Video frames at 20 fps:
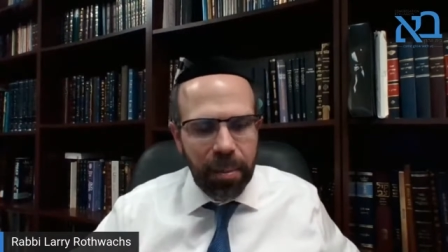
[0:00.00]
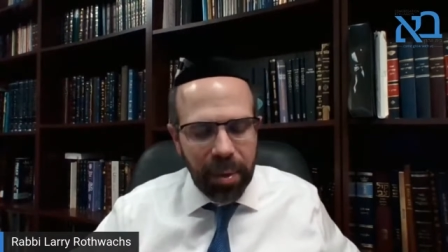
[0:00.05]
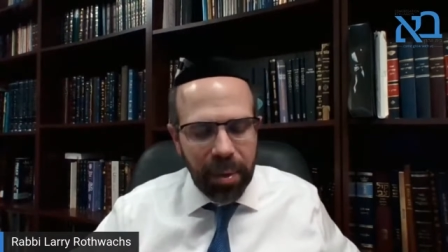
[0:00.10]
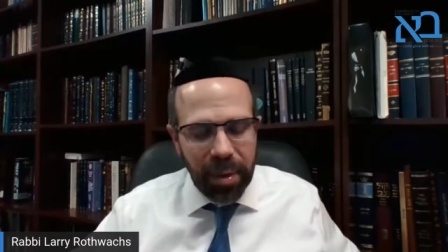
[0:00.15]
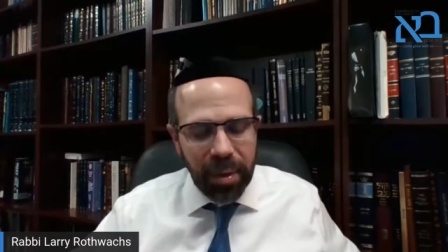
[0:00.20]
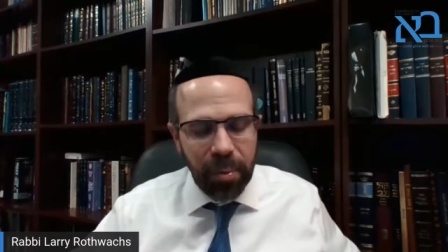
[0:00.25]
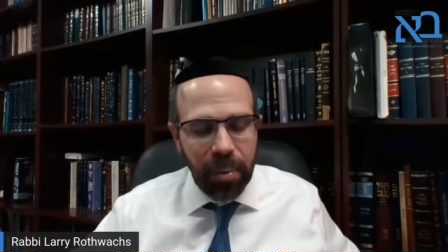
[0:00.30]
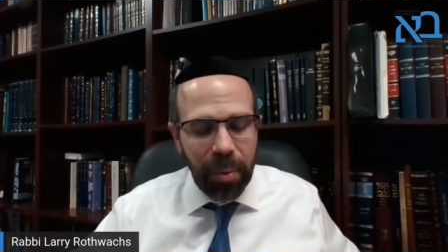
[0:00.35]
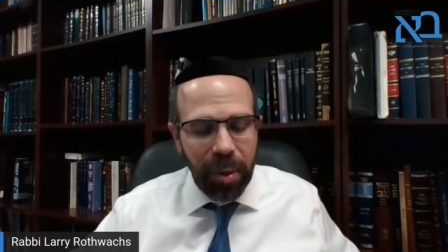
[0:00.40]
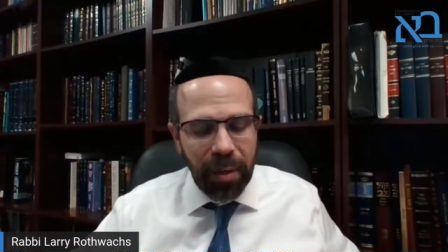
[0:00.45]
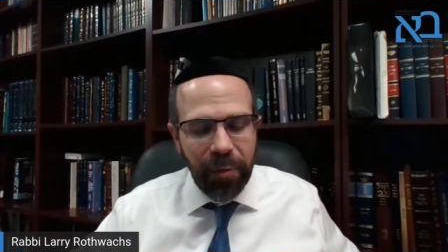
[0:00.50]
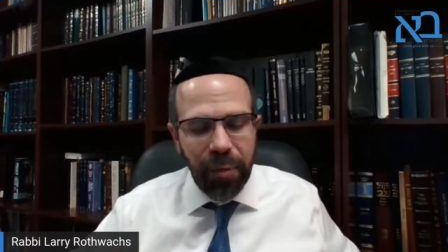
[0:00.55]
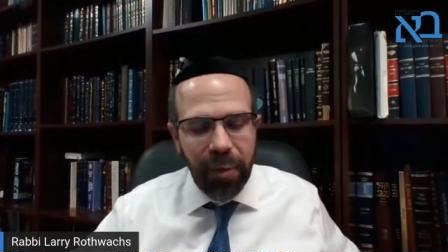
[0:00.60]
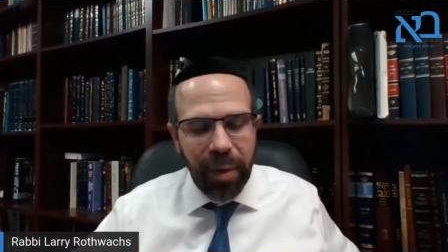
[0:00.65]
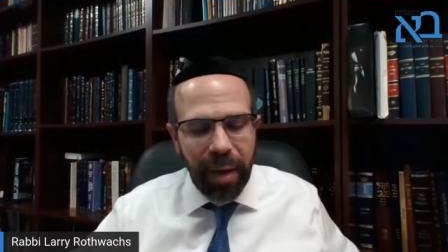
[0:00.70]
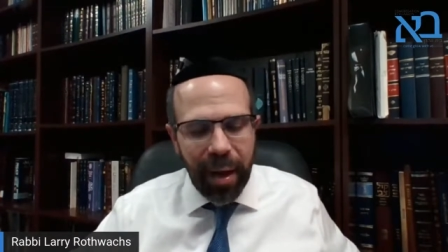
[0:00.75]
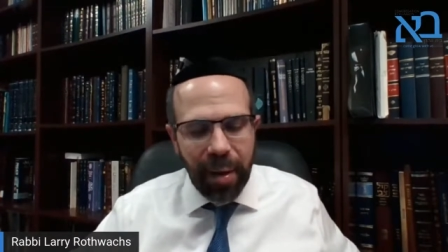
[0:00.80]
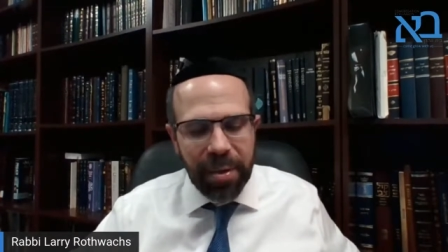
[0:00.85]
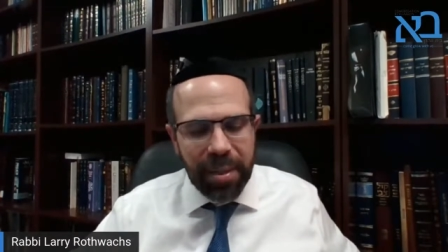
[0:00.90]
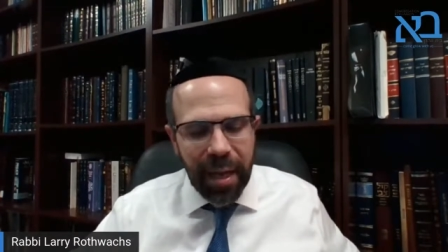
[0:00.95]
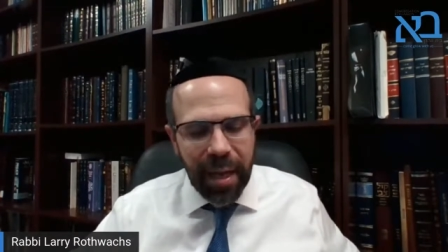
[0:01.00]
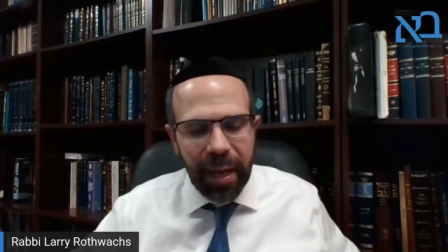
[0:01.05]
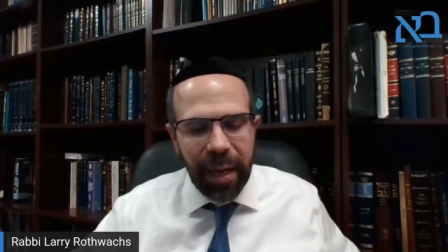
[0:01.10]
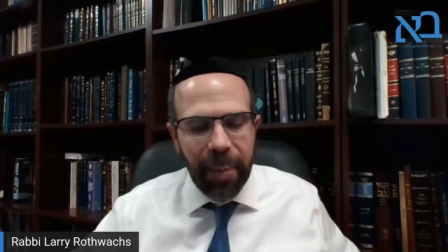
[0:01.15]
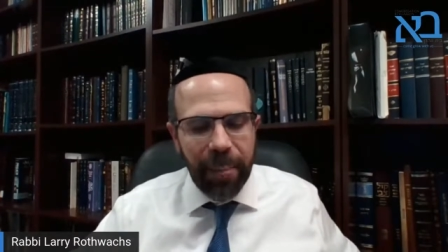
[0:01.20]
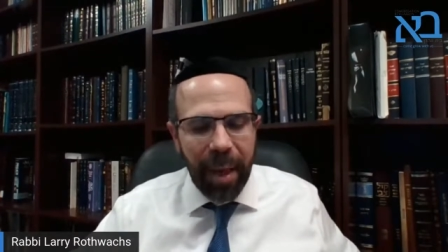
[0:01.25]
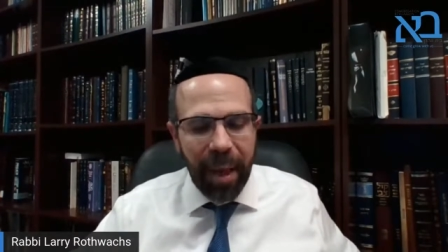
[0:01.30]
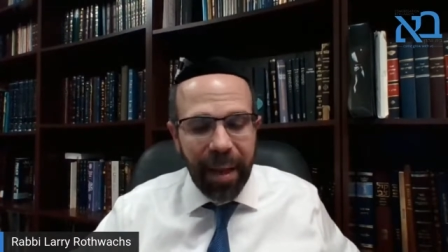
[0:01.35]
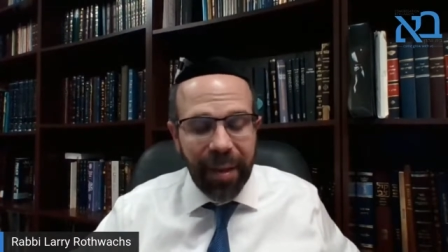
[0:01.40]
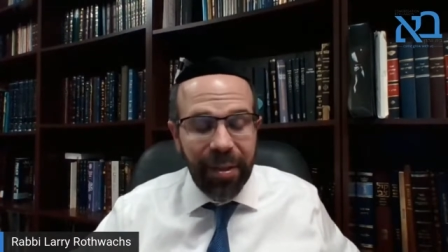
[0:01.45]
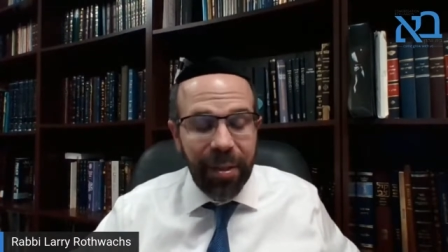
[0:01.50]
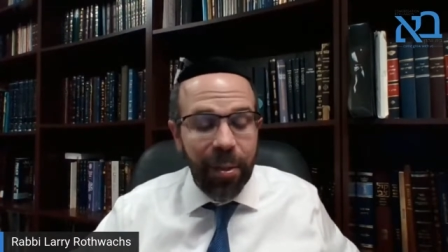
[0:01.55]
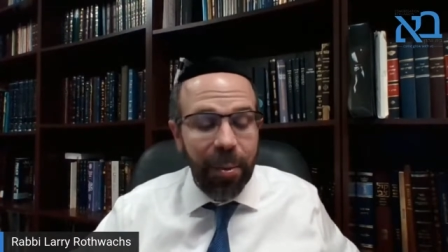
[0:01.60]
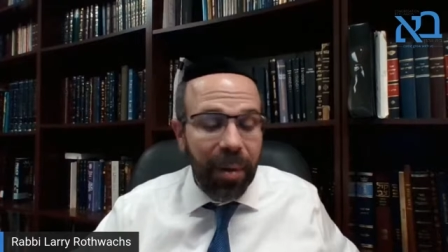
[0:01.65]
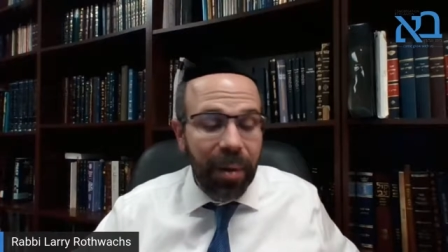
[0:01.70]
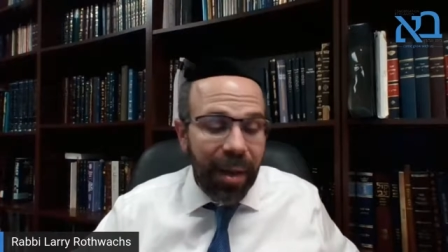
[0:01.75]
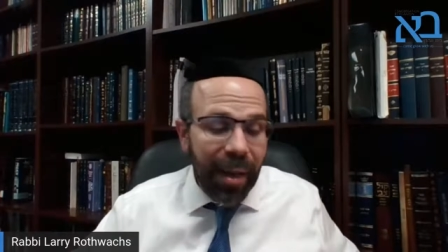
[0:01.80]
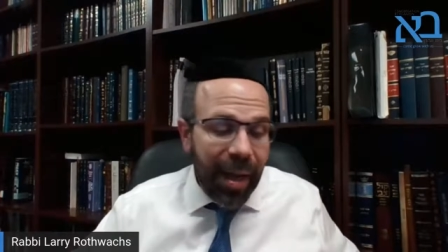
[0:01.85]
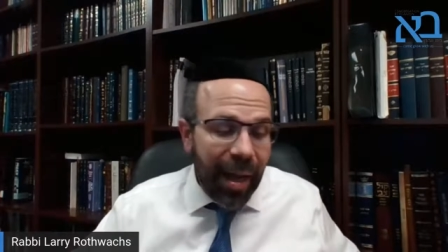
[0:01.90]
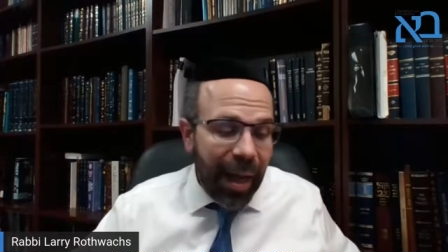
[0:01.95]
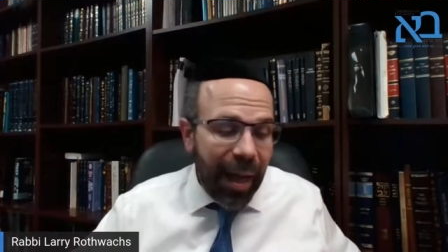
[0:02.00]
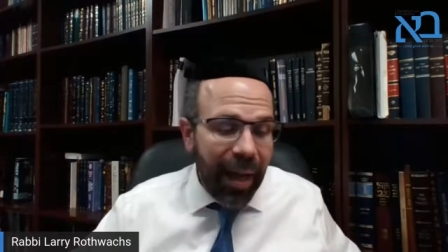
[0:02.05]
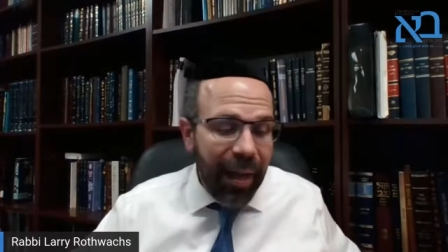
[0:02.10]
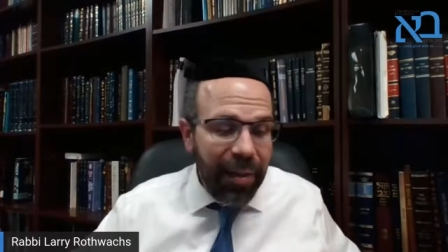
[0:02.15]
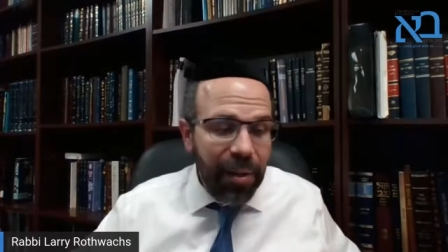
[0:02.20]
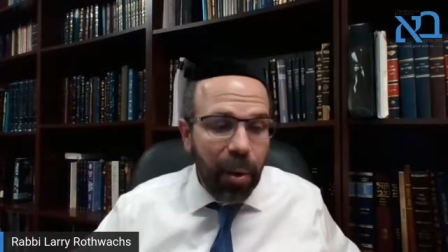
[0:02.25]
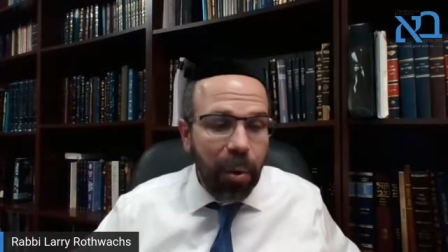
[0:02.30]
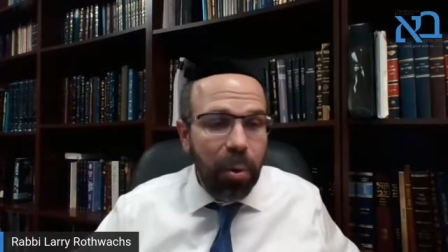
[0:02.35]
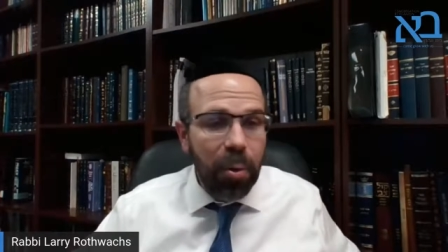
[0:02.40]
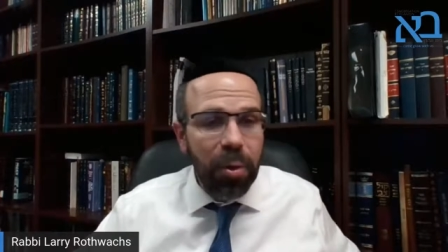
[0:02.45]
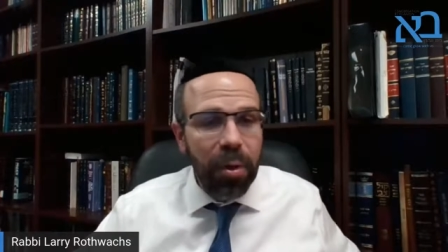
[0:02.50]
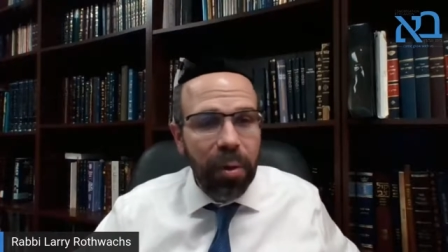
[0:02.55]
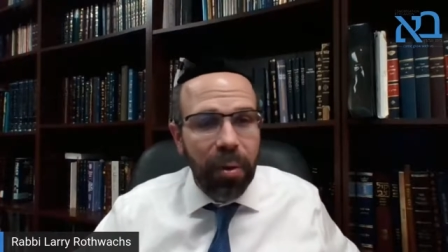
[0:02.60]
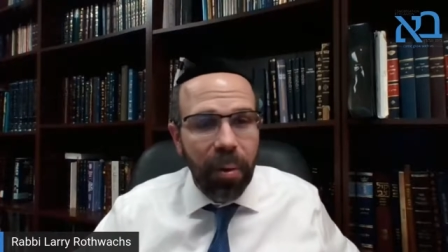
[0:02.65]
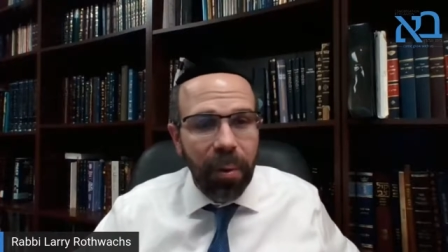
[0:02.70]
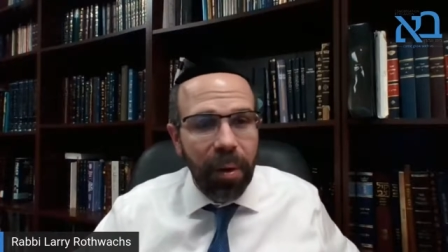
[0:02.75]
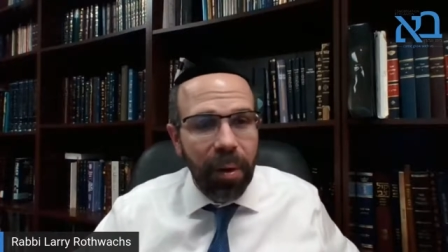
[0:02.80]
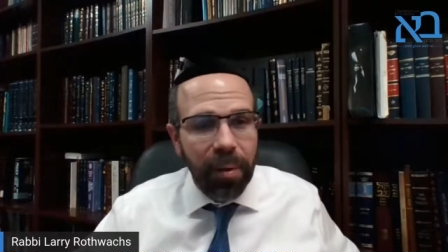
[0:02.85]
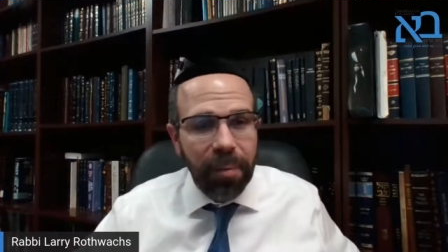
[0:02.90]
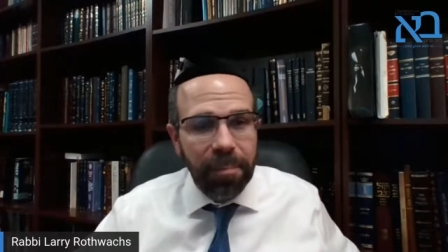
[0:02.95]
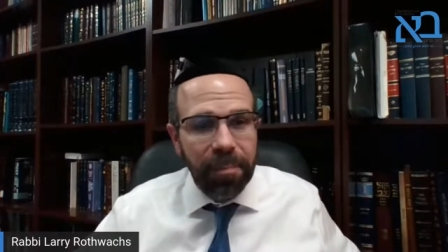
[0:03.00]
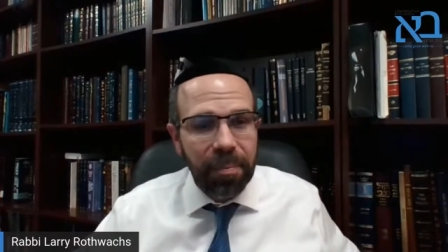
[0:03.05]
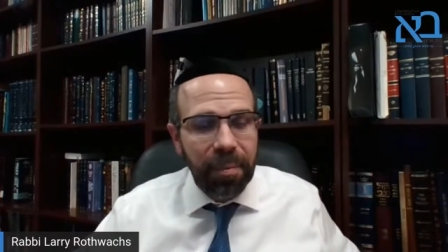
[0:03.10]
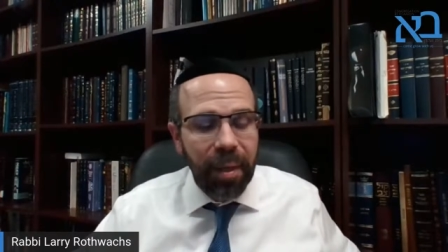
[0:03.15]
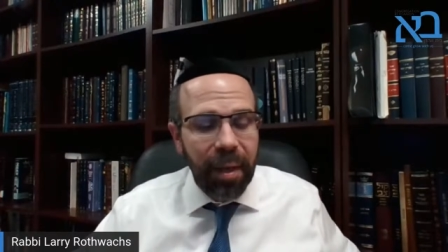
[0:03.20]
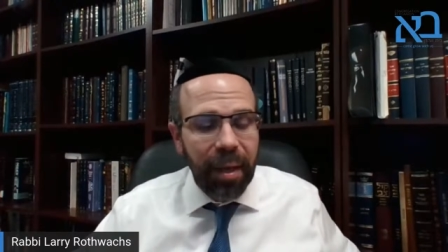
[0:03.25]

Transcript: And within 24 hours, I'll get back to you. I know who to call.